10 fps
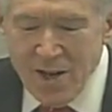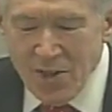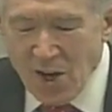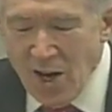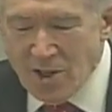
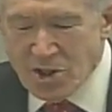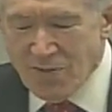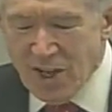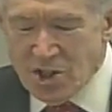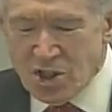"The
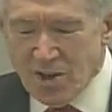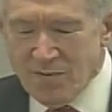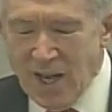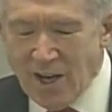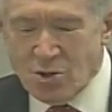conservation
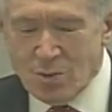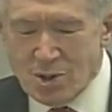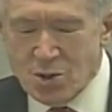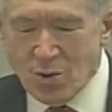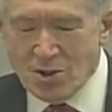of natural
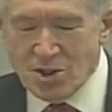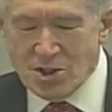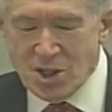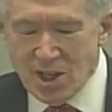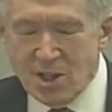
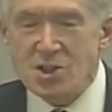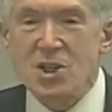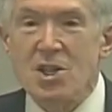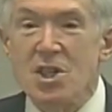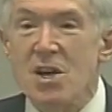resources
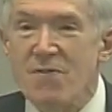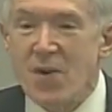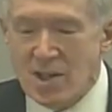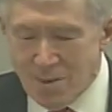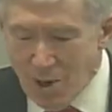is the
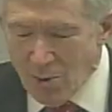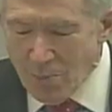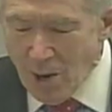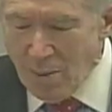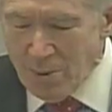fundamental
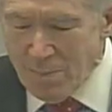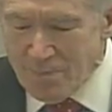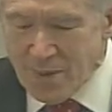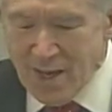problem.